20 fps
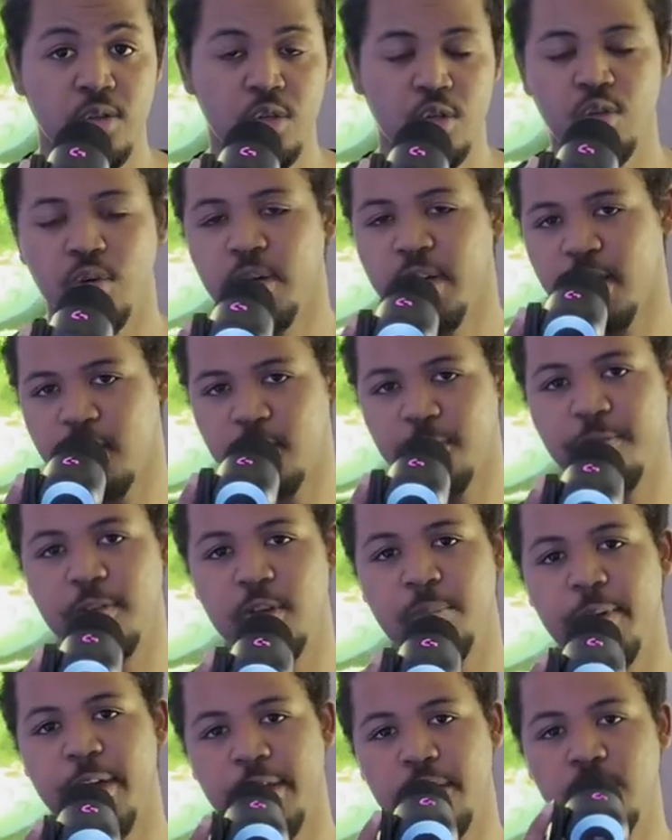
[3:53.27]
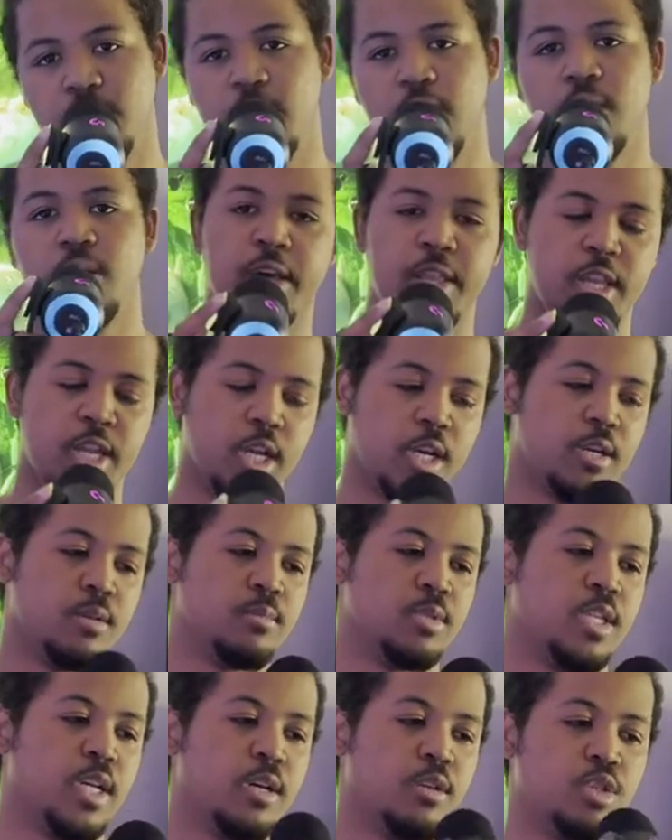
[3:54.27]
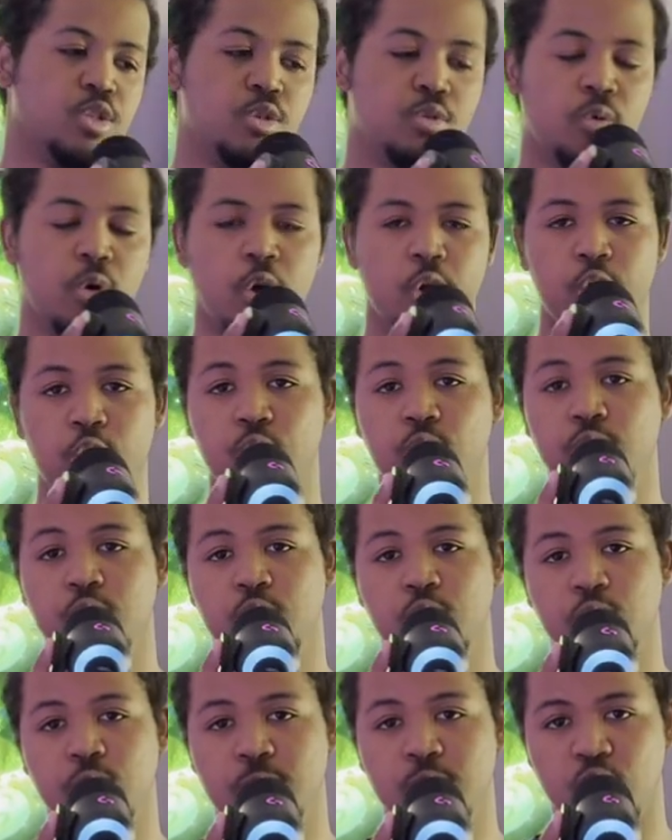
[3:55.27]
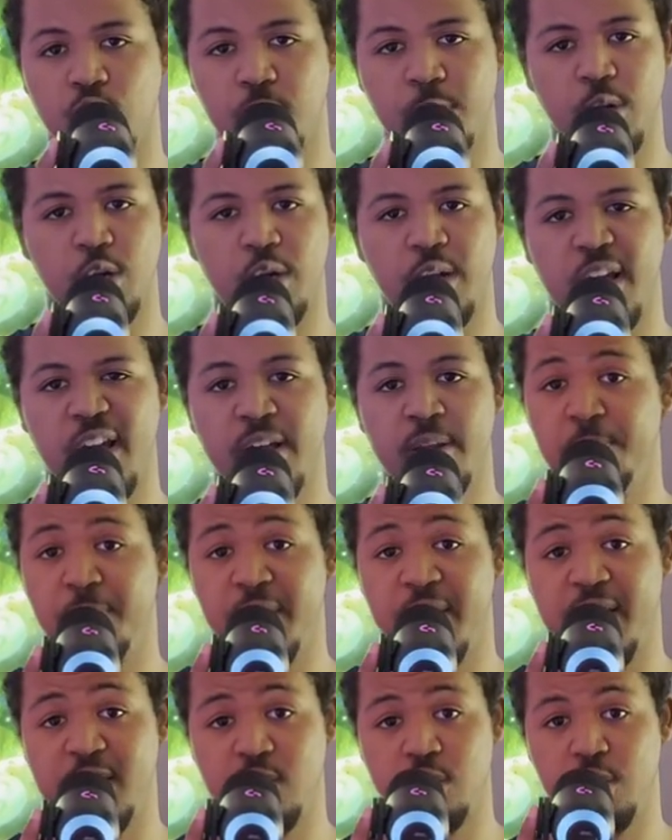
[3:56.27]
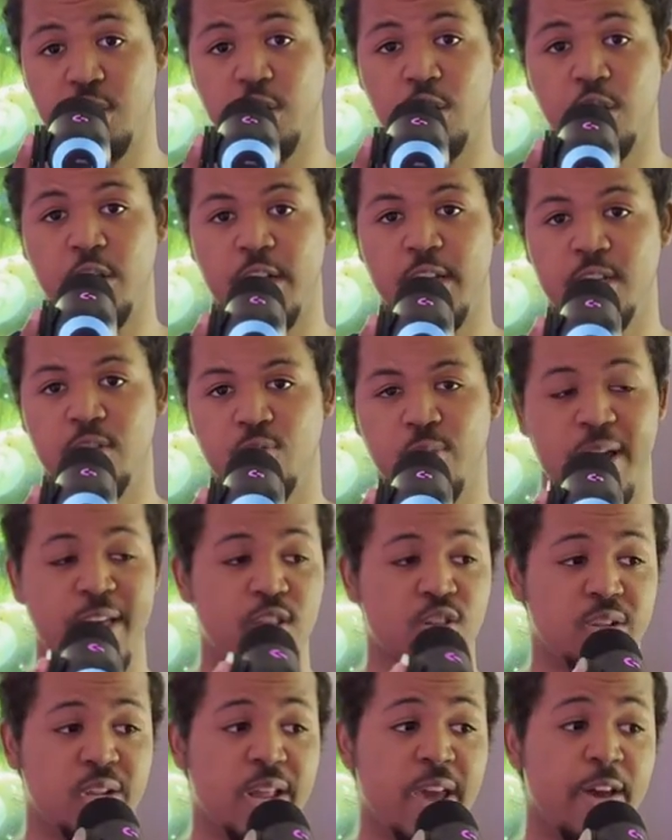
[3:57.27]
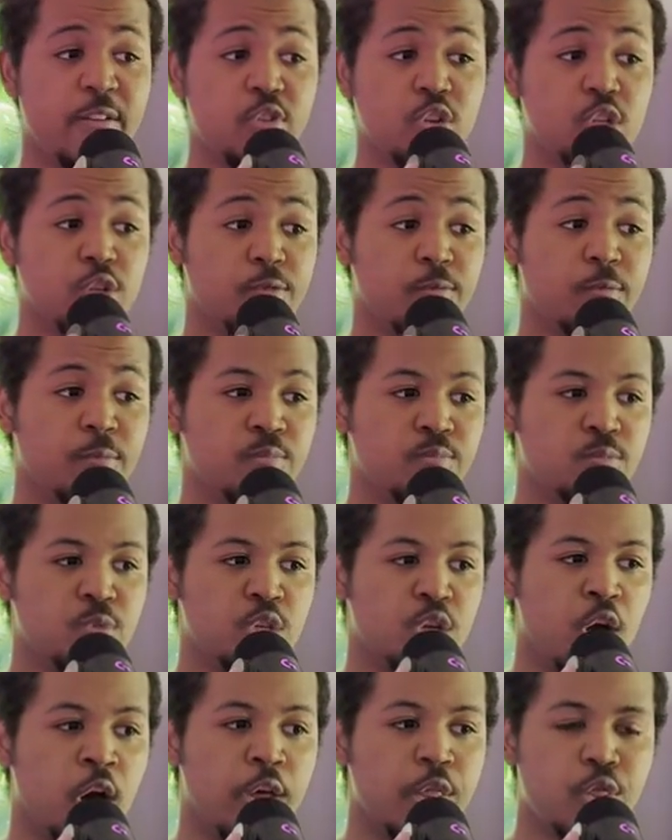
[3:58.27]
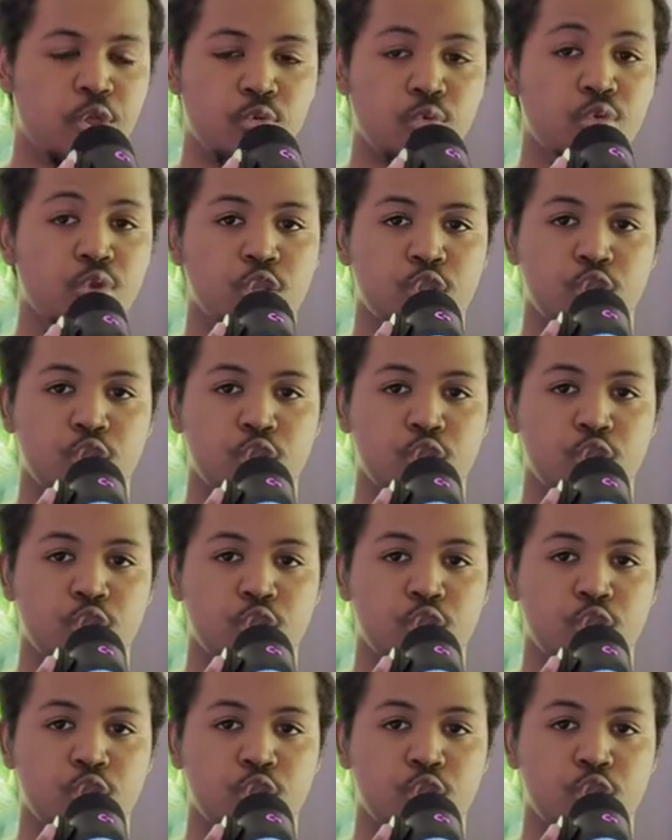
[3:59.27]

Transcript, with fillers: you'll get the feedback you need and then it comes down to are you going to absorb it or not but that's on your end rather than having to cut through the